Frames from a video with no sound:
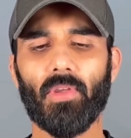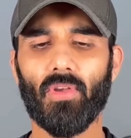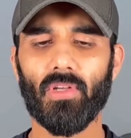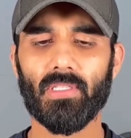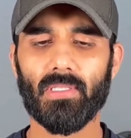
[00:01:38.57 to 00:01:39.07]

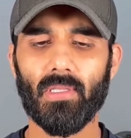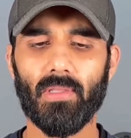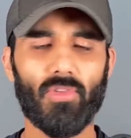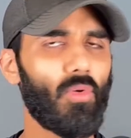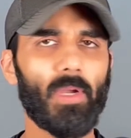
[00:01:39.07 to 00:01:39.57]
because
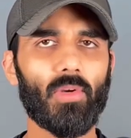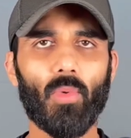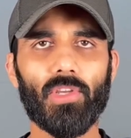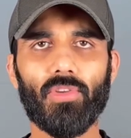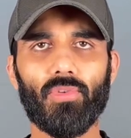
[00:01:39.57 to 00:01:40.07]
no matter
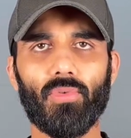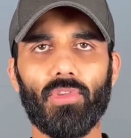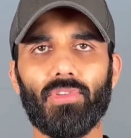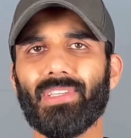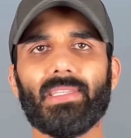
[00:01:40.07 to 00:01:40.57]
what you do,
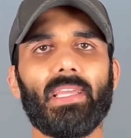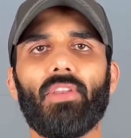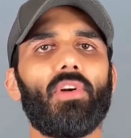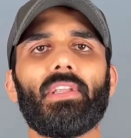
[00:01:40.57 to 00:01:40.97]
you just cannot